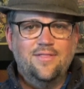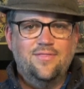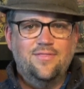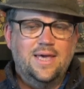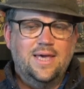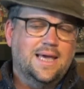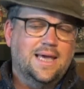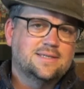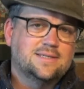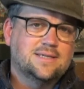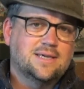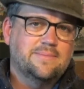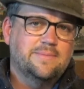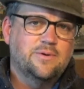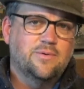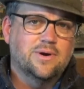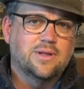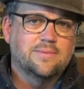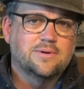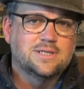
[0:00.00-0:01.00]
think it's
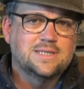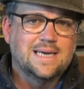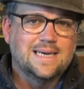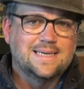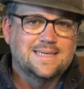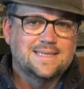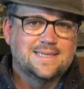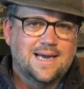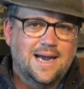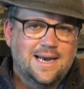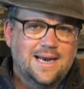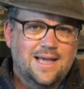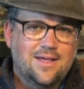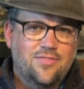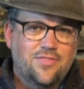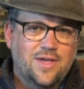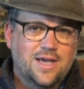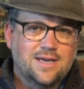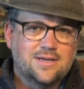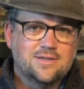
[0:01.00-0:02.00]
going to be one of the most
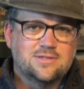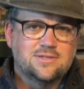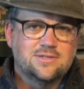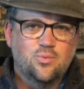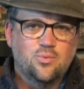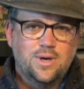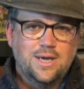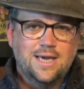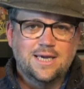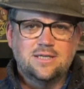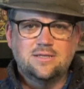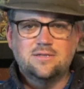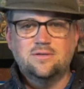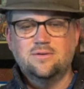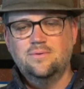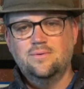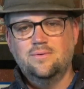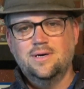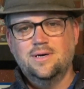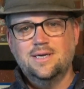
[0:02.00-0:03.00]
exciting things that we get
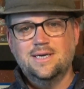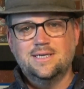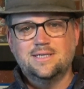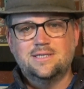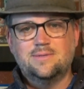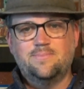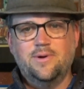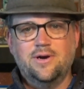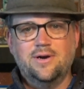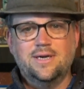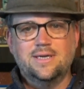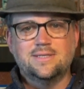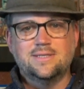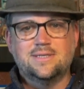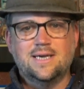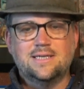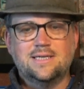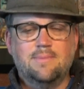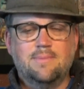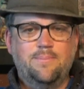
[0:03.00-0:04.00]
to
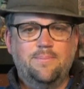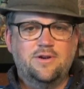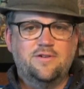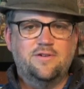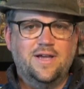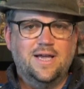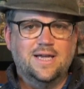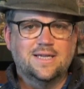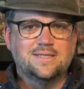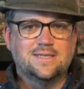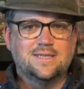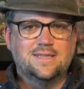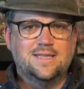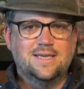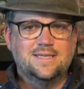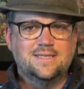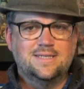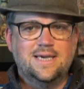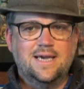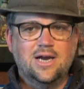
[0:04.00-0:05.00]
experience as Muppet fans
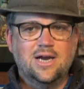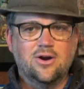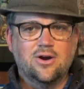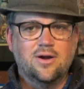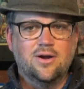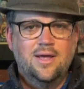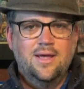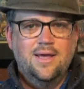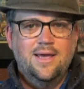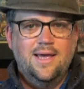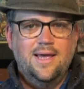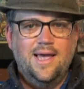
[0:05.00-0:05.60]
this year.